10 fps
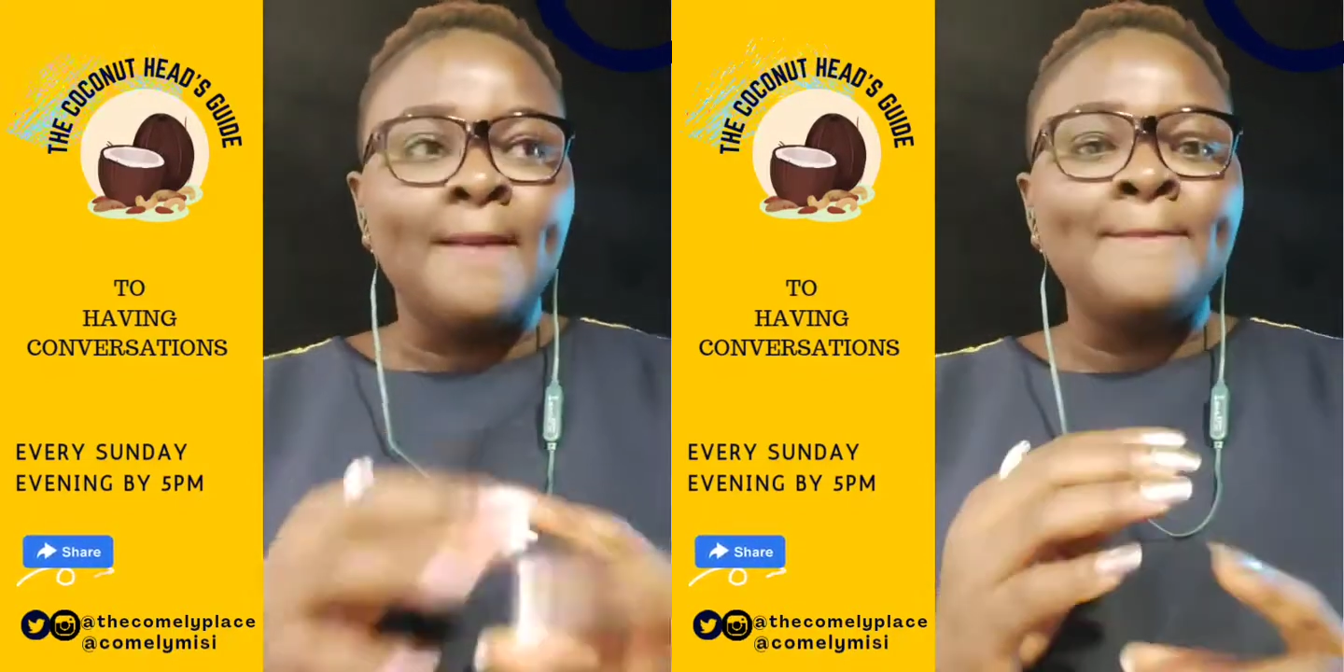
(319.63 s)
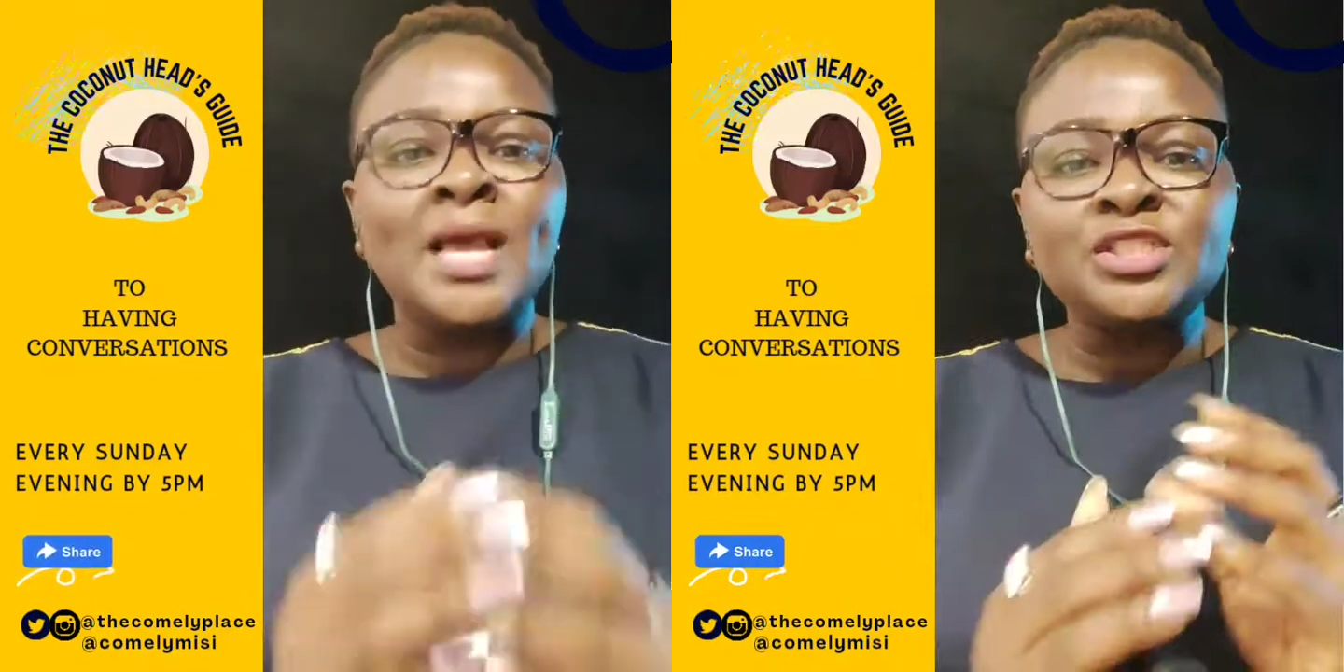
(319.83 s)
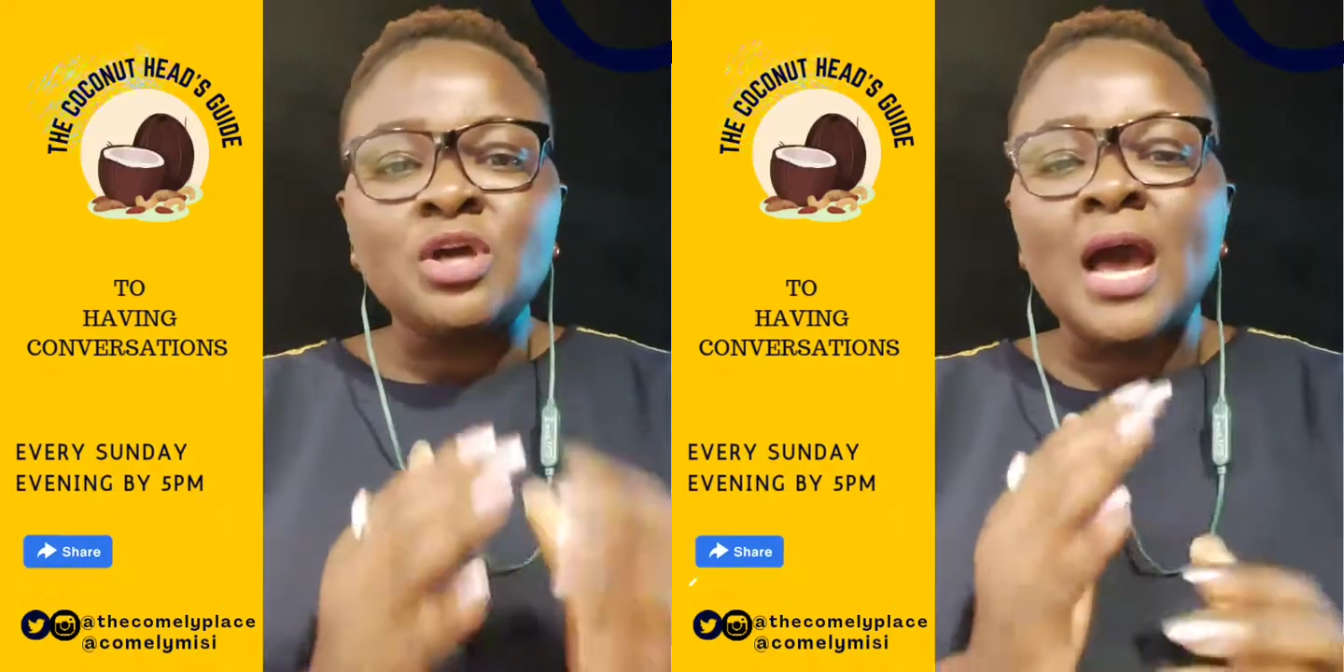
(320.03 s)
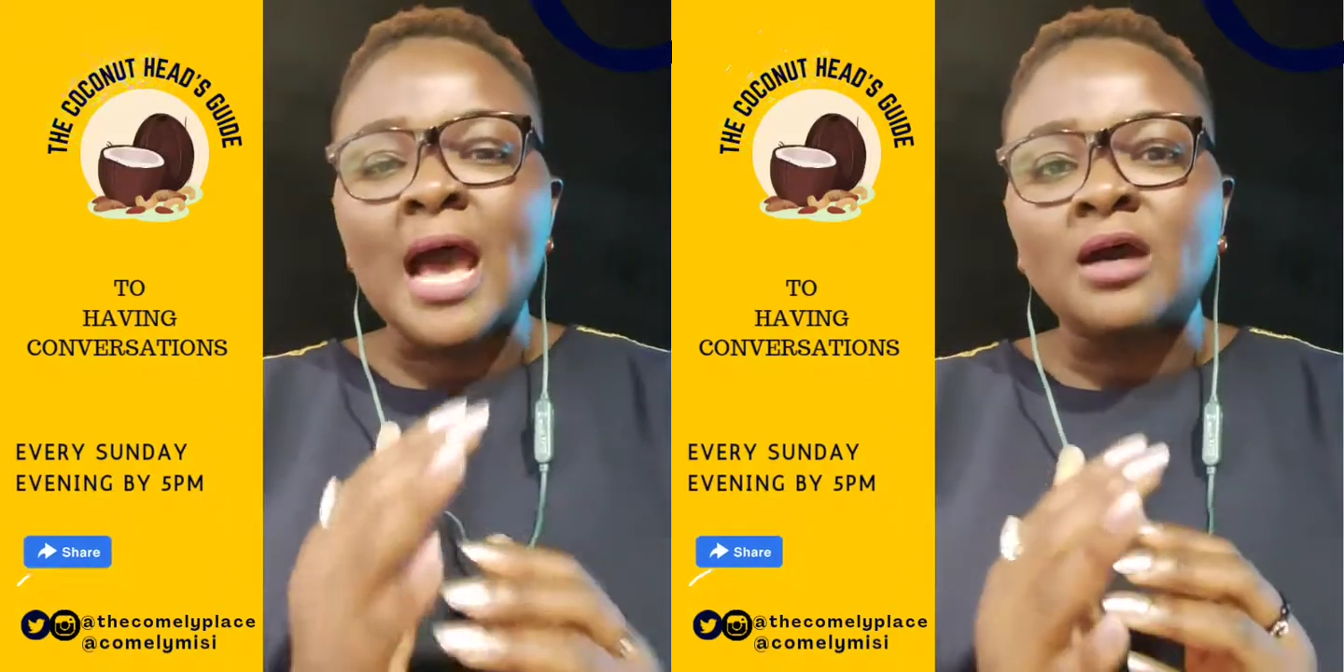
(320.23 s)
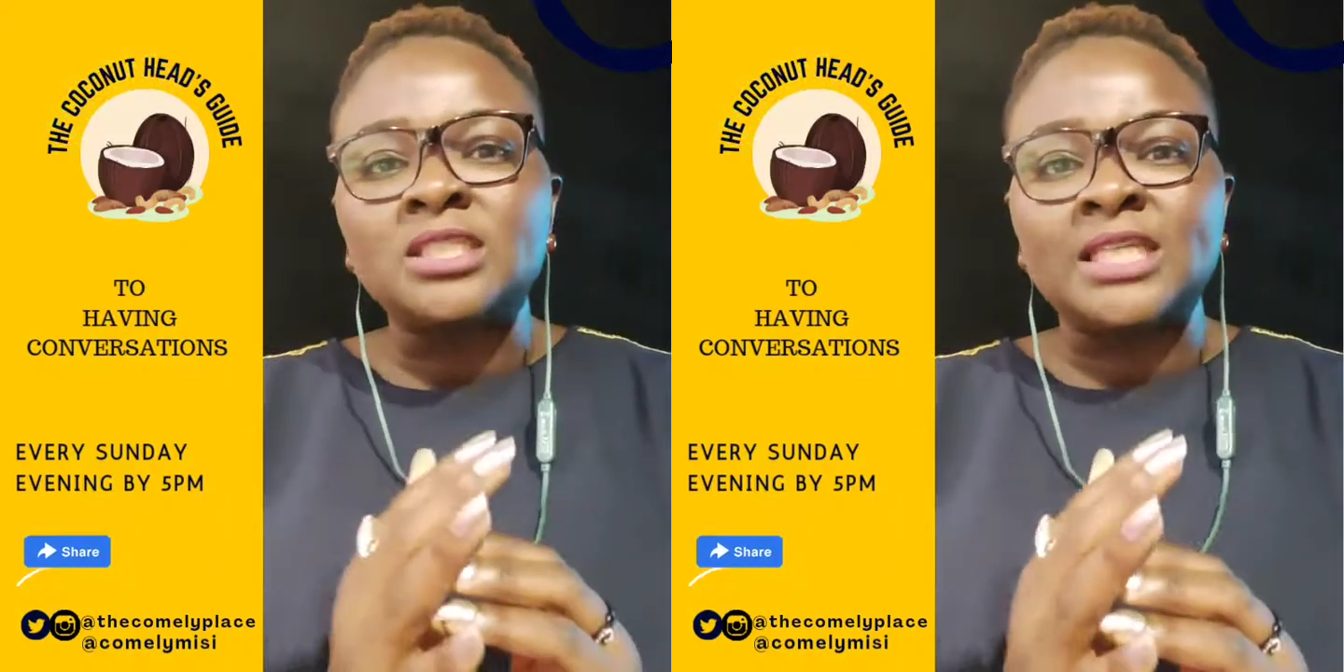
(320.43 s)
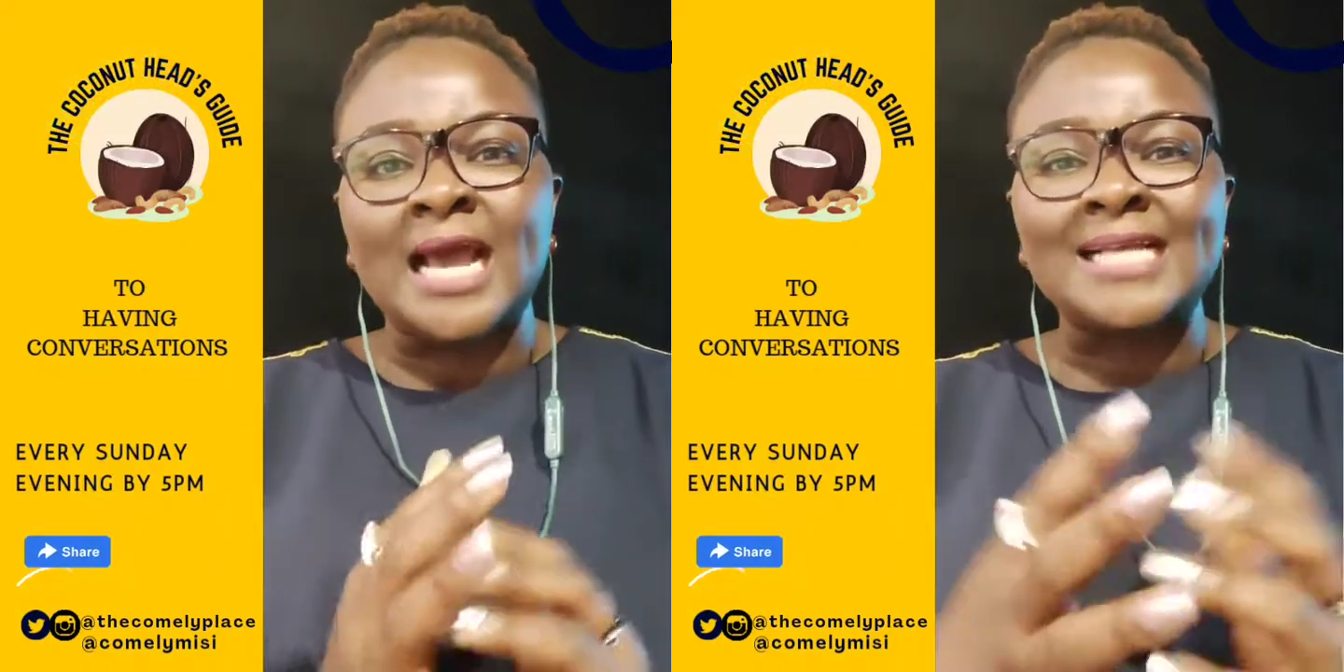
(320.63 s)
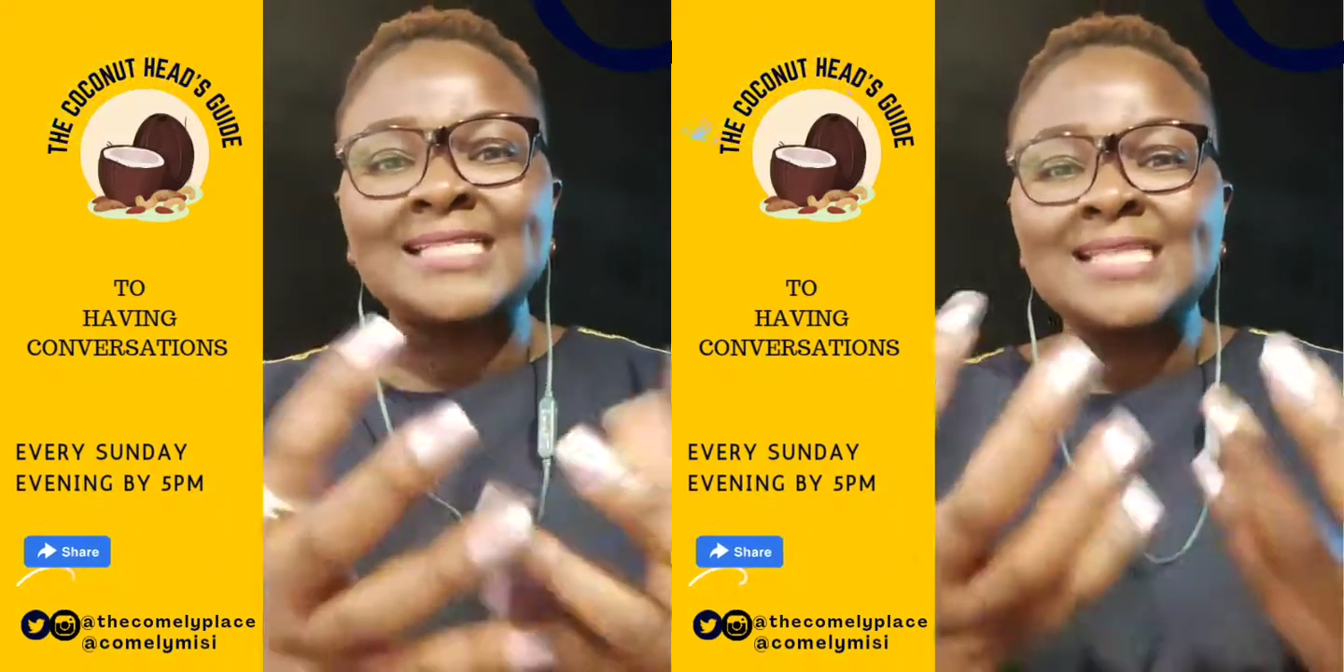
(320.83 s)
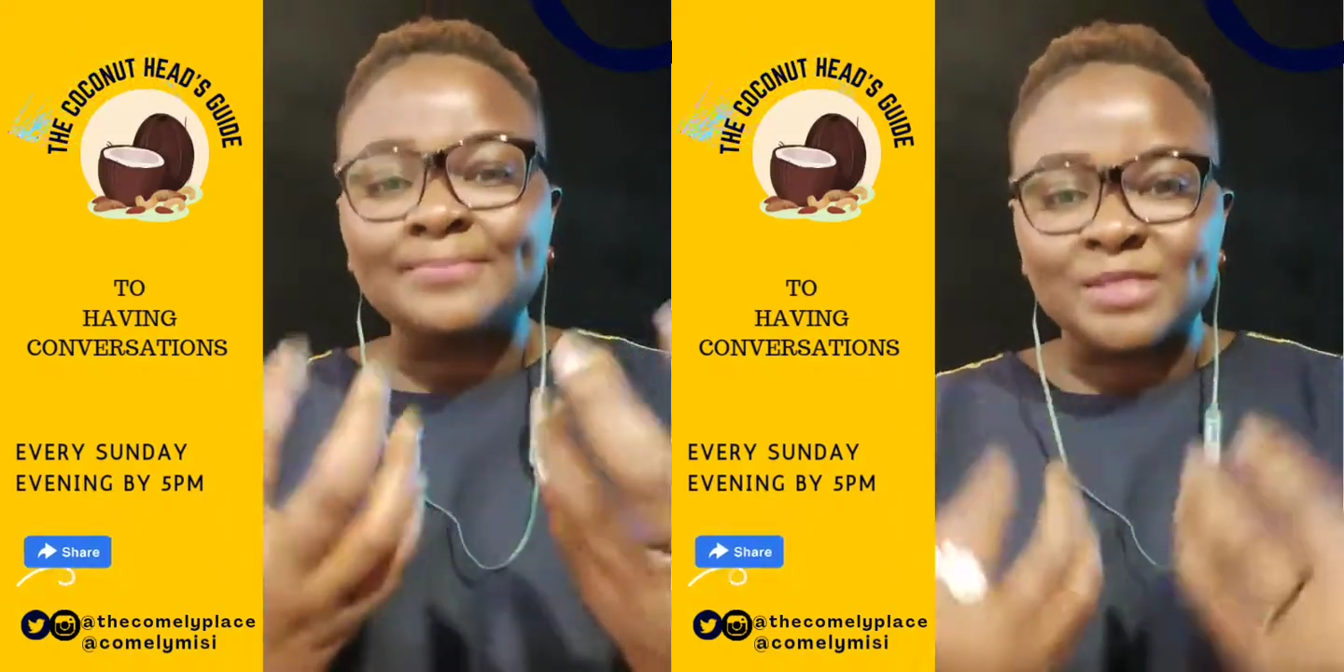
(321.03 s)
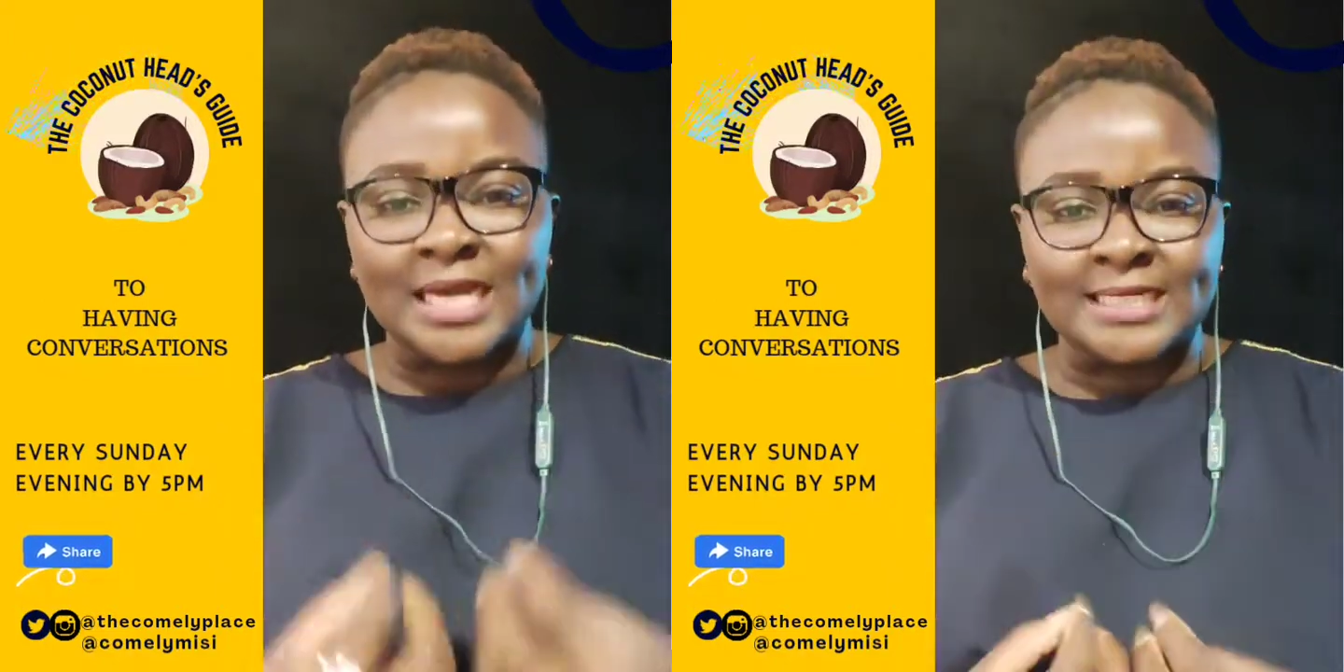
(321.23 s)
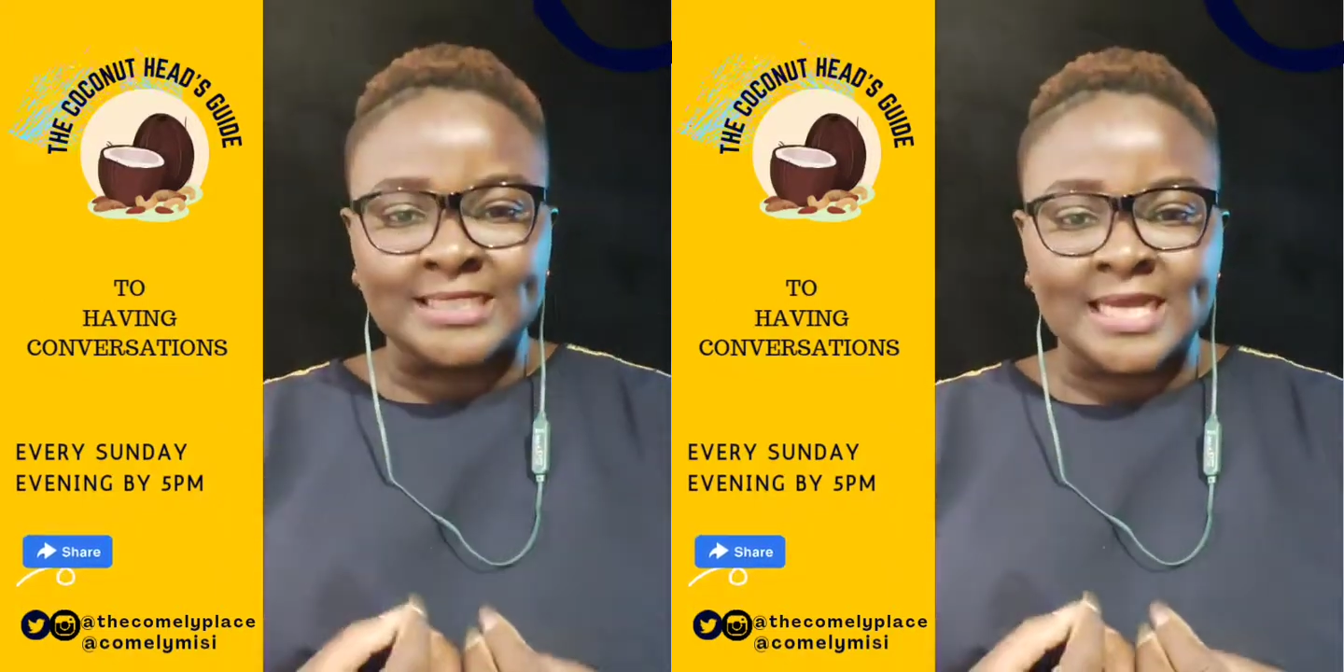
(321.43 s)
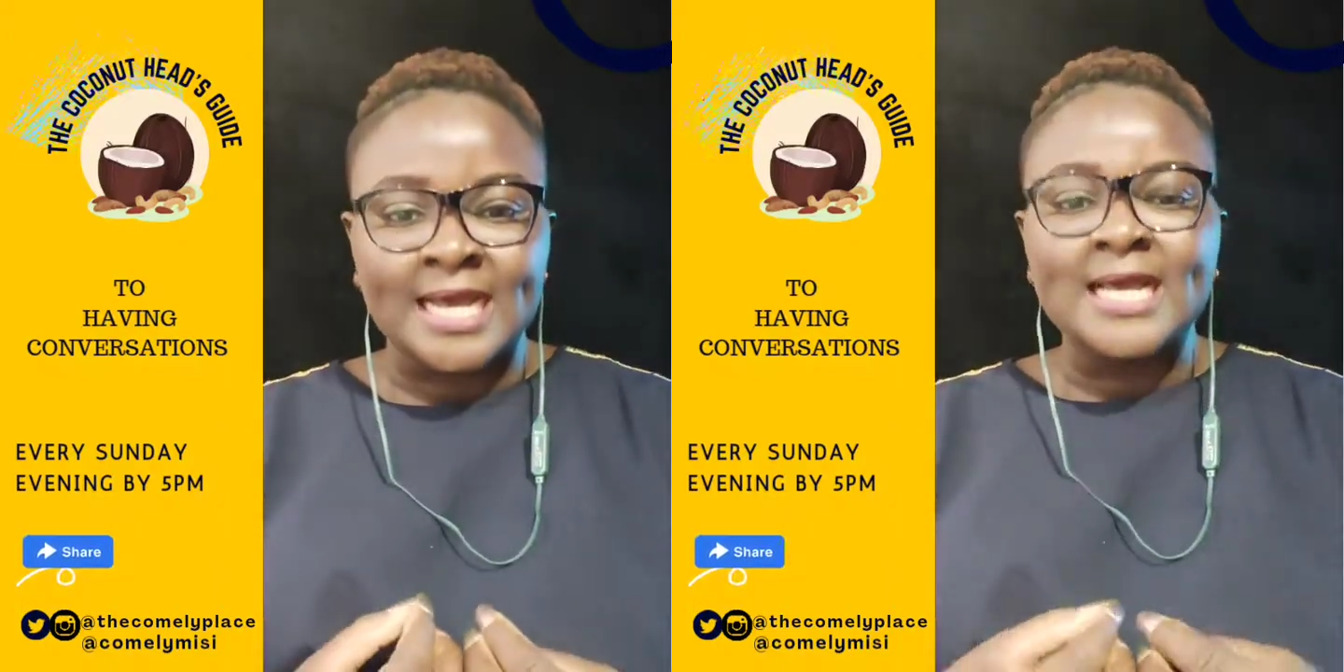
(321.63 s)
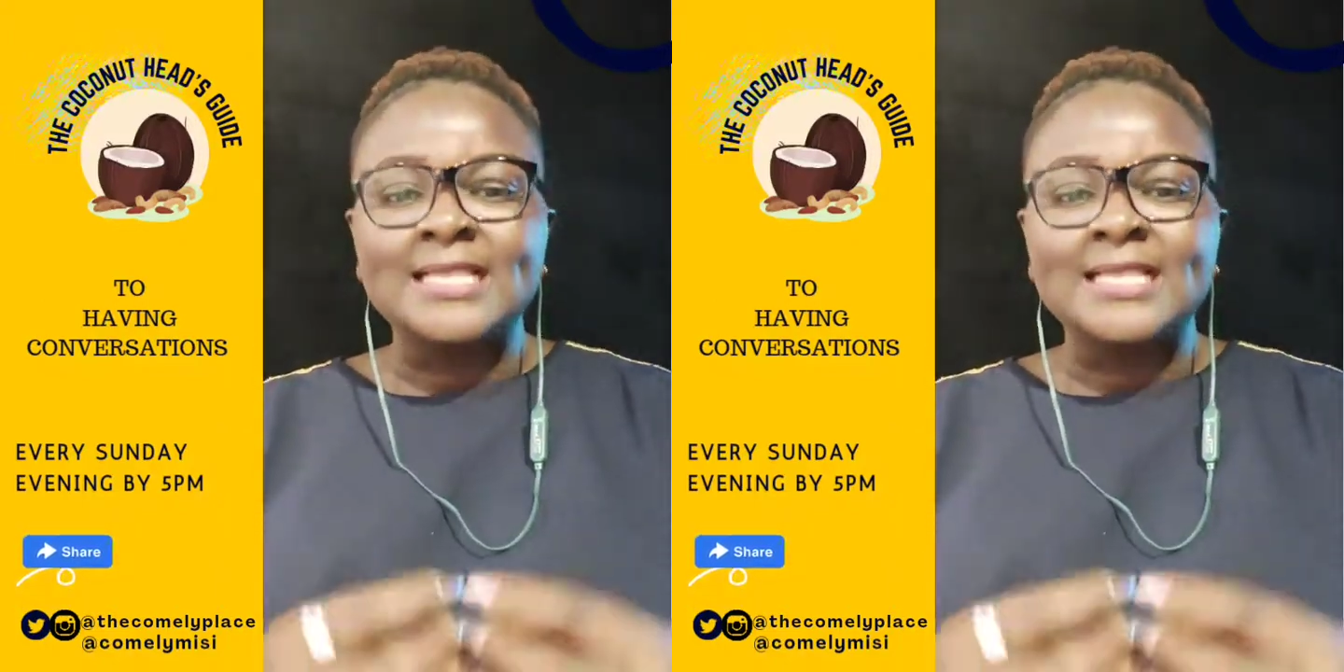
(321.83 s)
measure how they accept the idea.